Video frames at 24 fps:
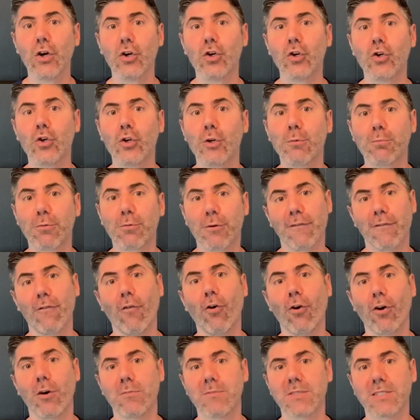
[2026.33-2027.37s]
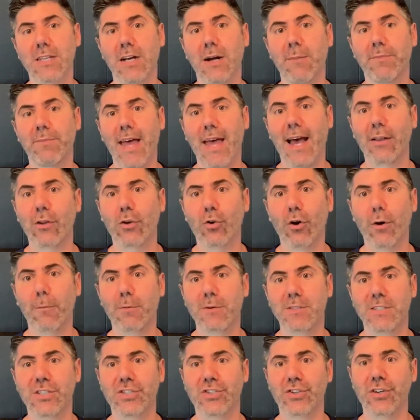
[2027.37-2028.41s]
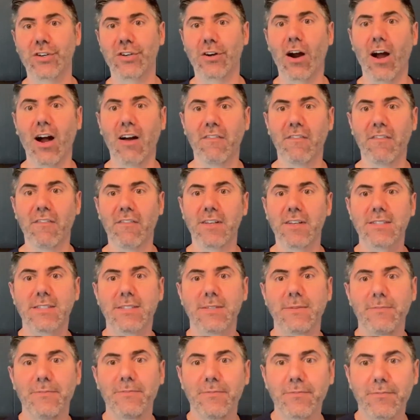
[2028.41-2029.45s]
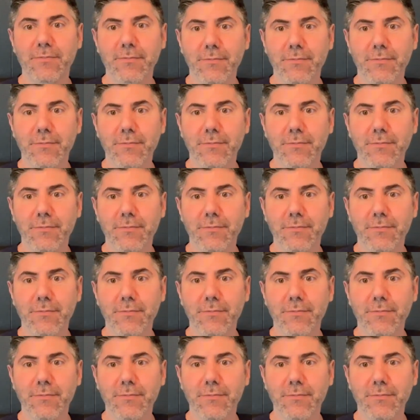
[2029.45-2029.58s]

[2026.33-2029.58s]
who performs the Ellacor procedure in our office.